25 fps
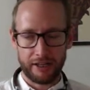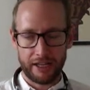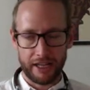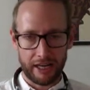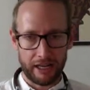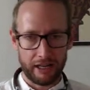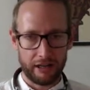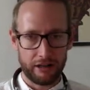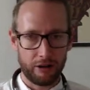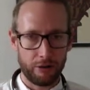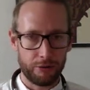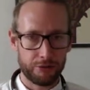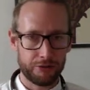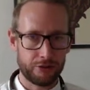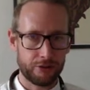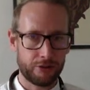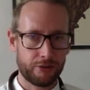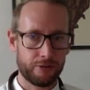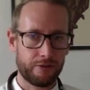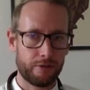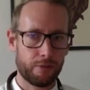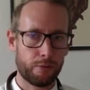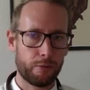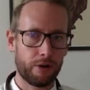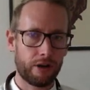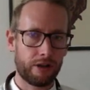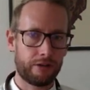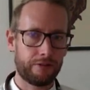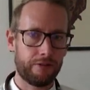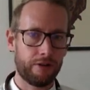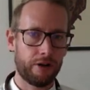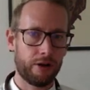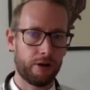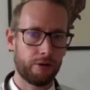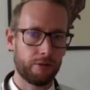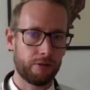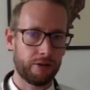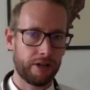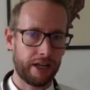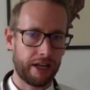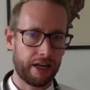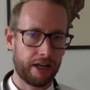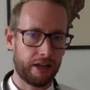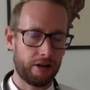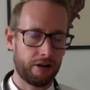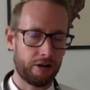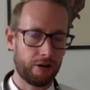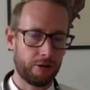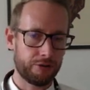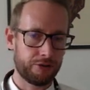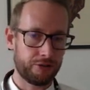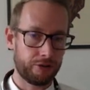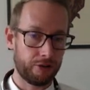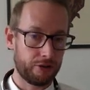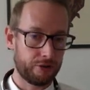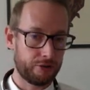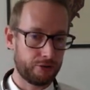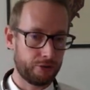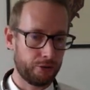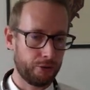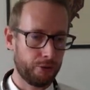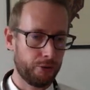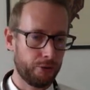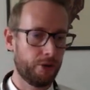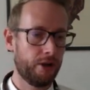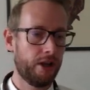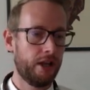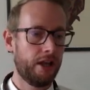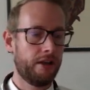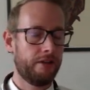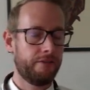getting closer to the workflow, getting closer to